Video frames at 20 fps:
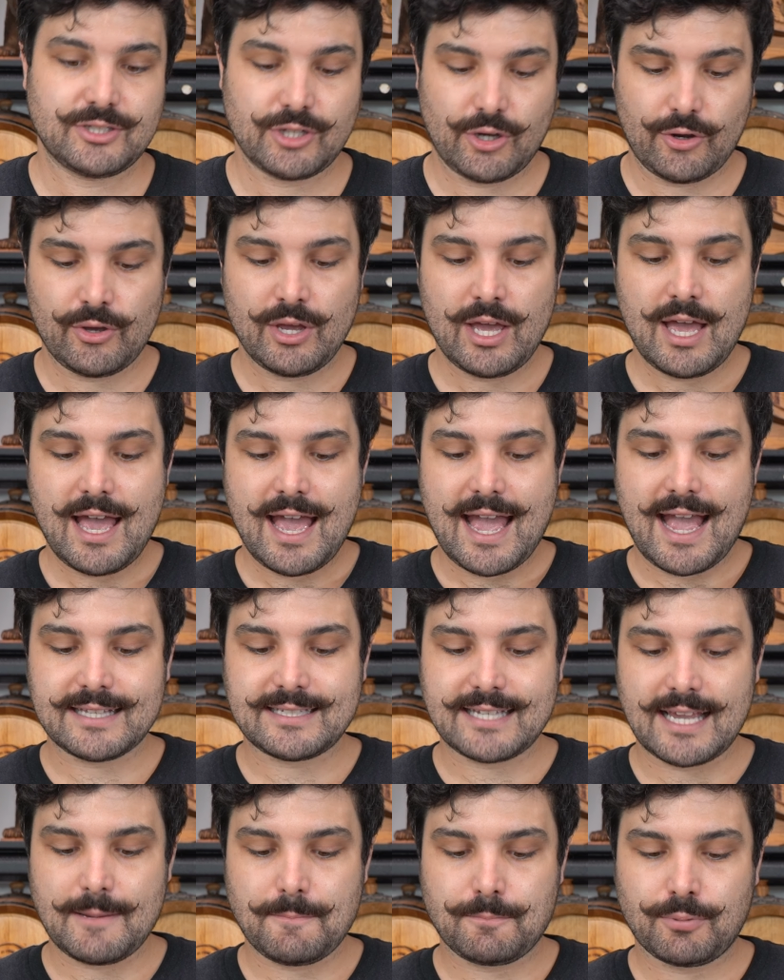So
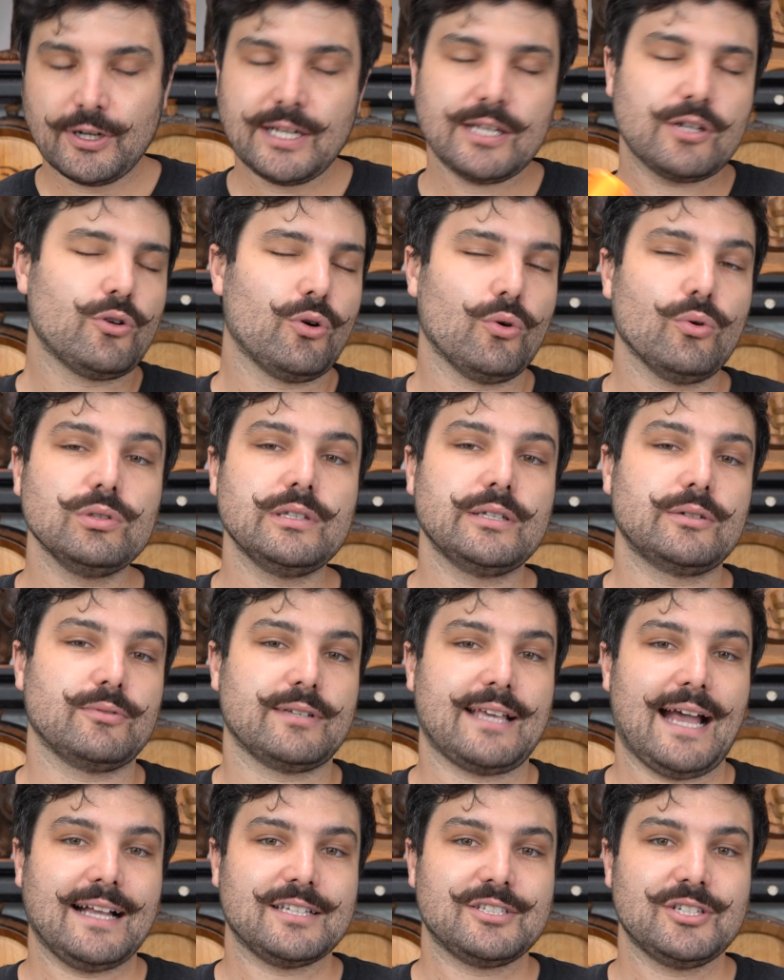it's a pretty cool little
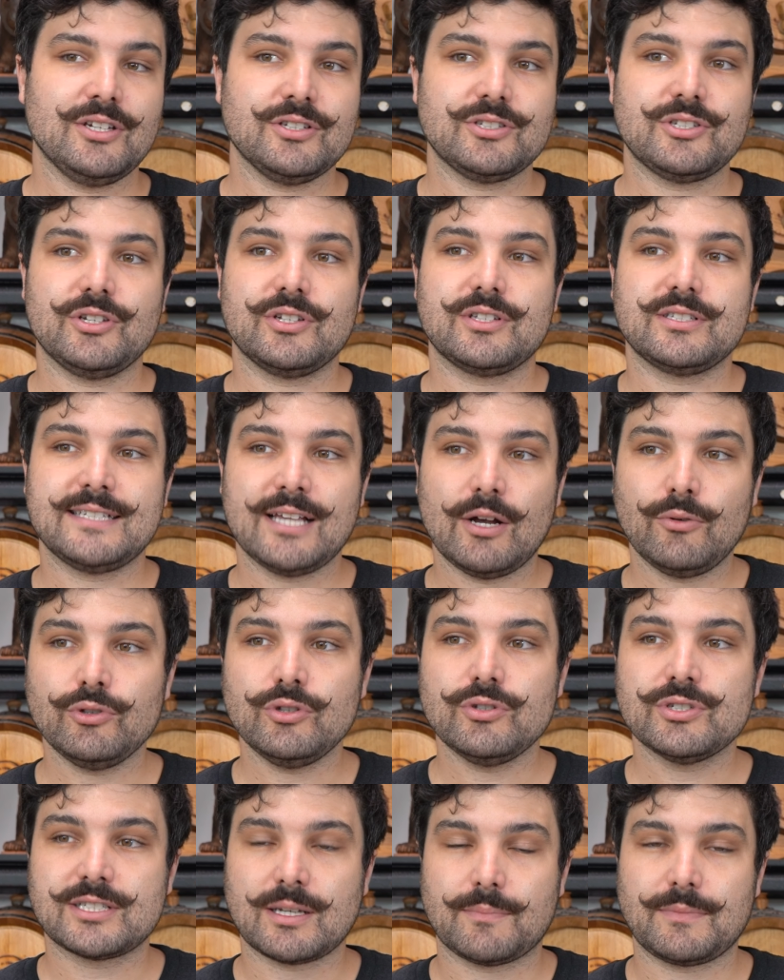gadget to tell
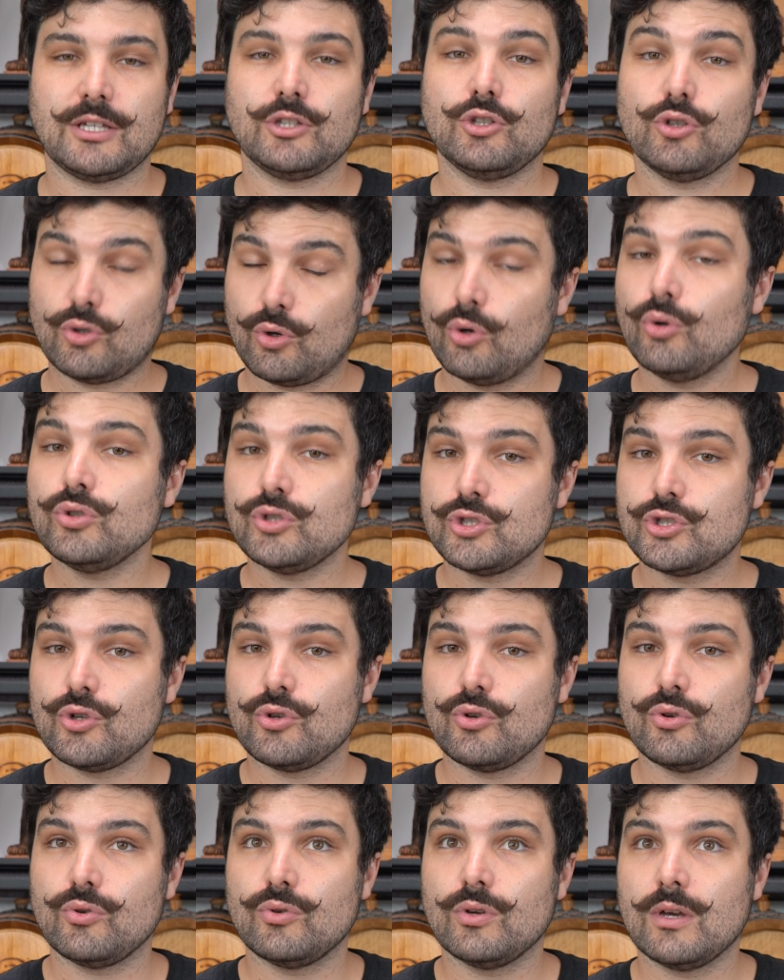you something you could
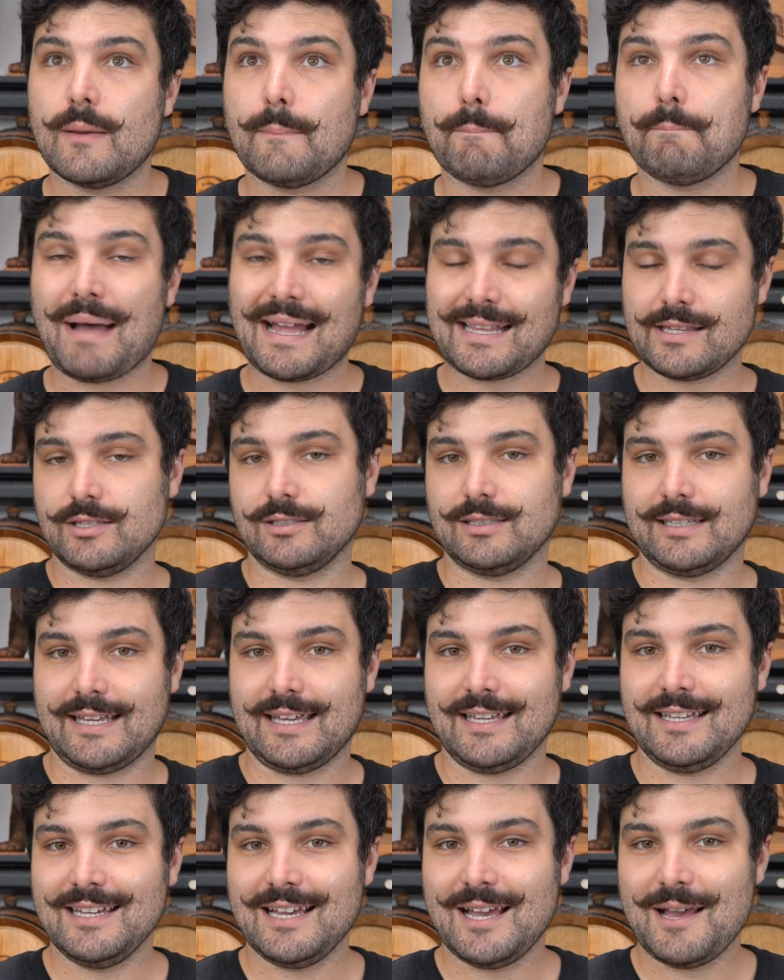do
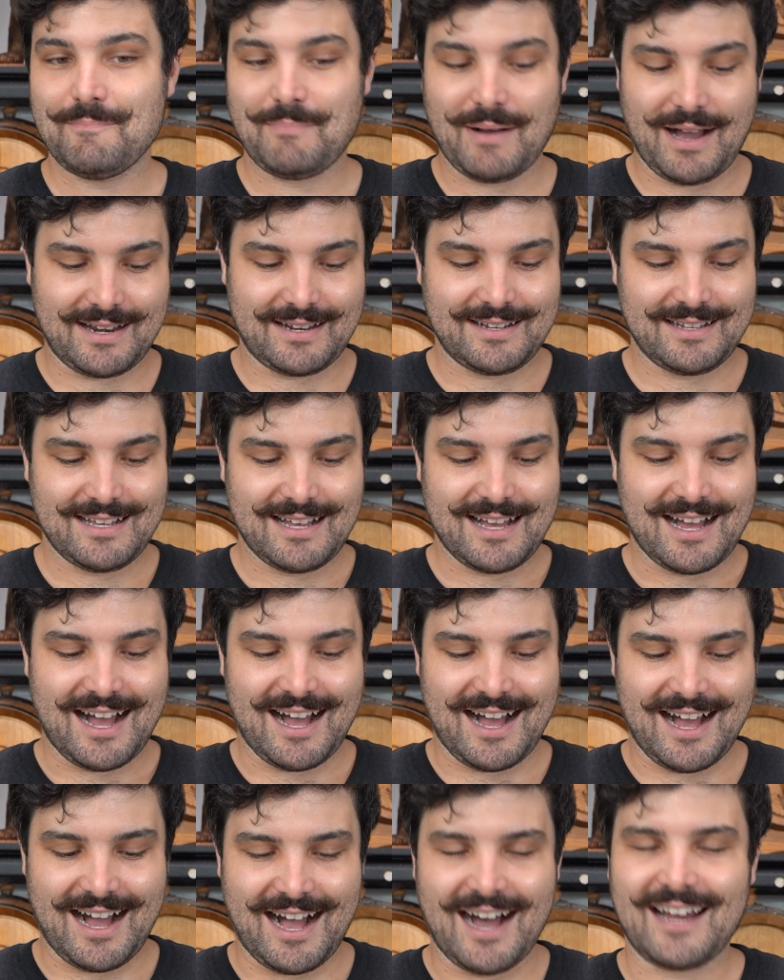manually, but
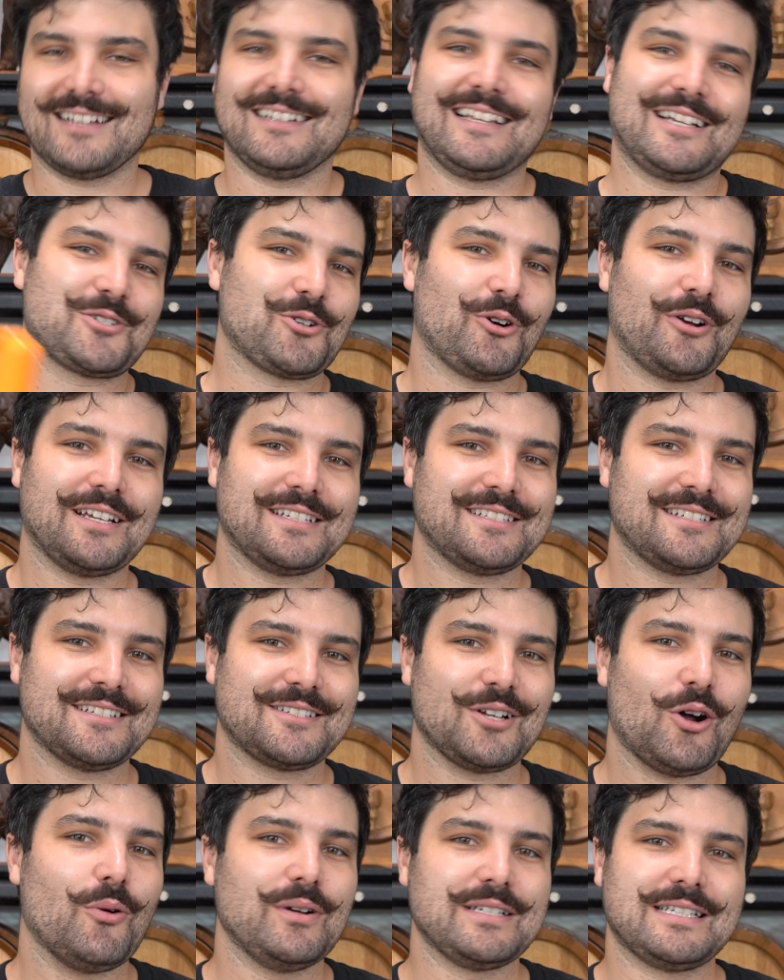aren't electronics
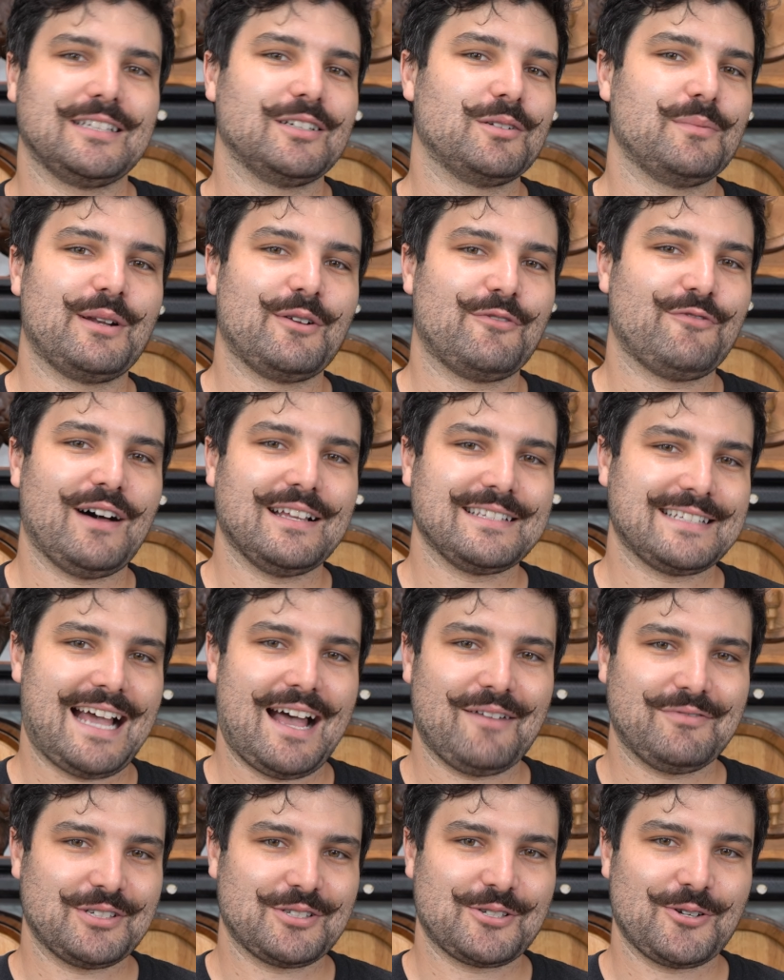just always a little bit of fun to
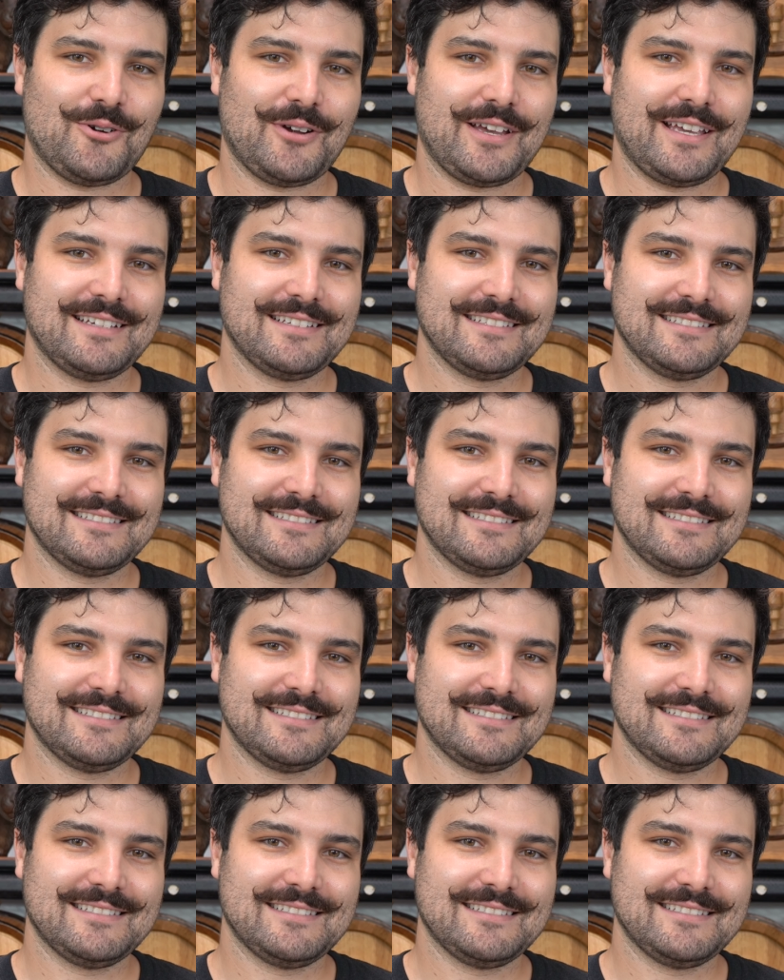have as a toy?